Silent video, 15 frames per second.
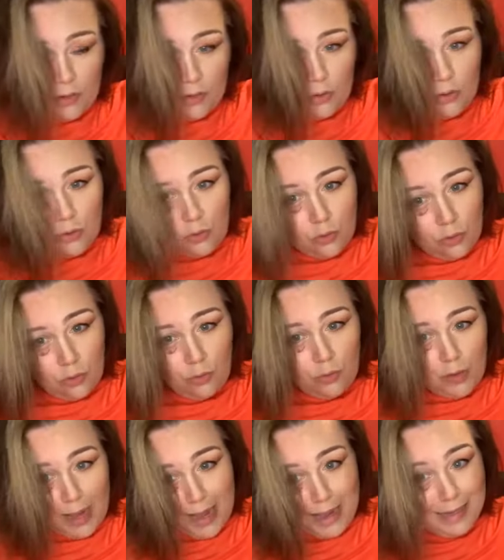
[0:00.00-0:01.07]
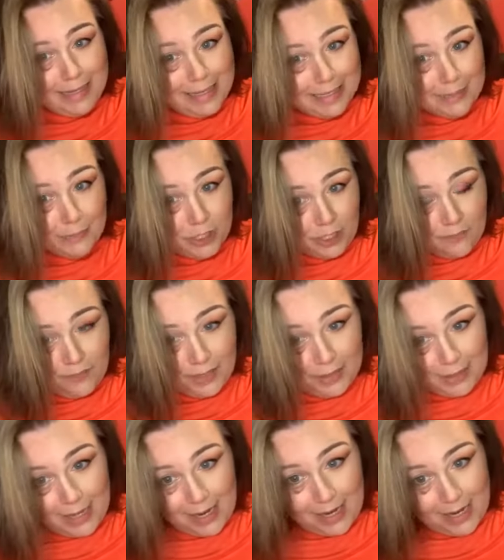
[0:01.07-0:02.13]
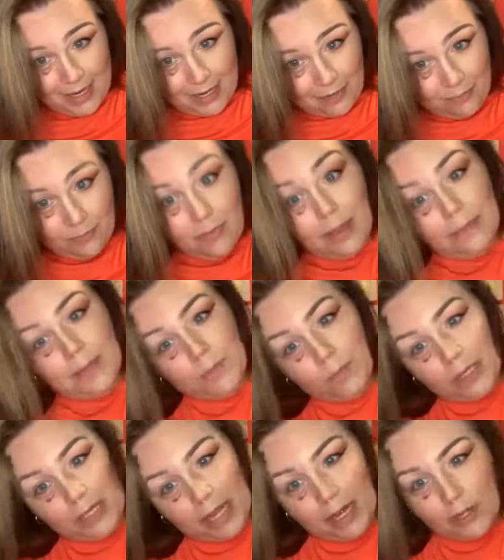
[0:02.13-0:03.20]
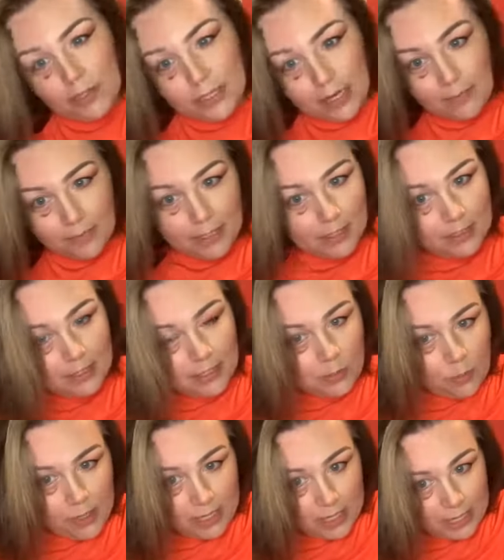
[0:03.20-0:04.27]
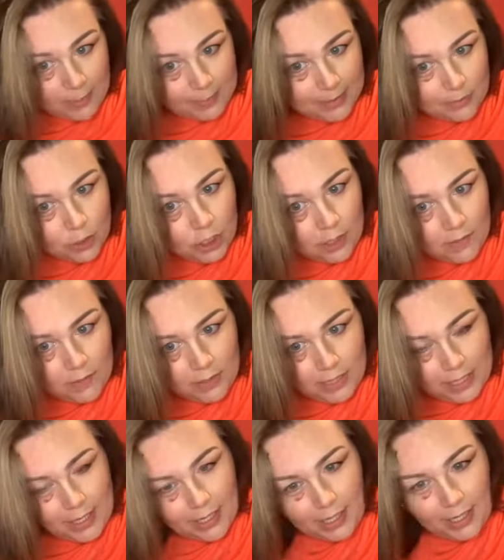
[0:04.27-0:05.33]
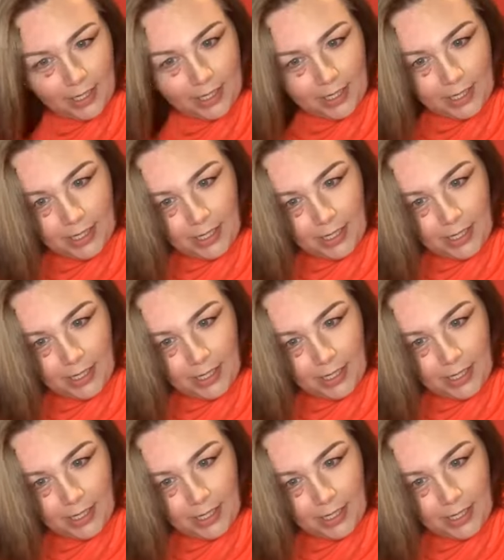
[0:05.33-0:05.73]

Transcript: Oh, I need some Chick-fil-A. Maybe Big Daddy will take me this weekend and some Chick-fil-A.